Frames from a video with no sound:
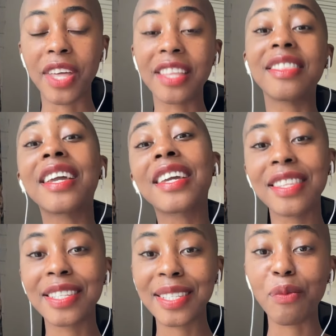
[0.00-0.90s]
They think in
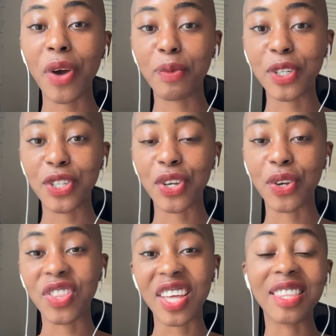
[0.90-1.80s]
the same way we
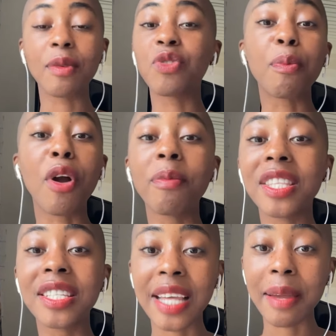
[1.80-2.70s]
do. They're, they're probably
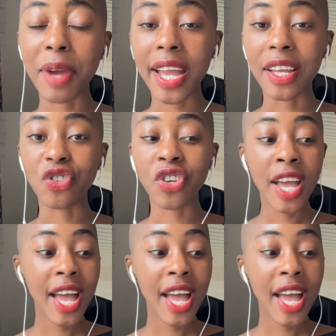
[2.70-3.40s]
the same age.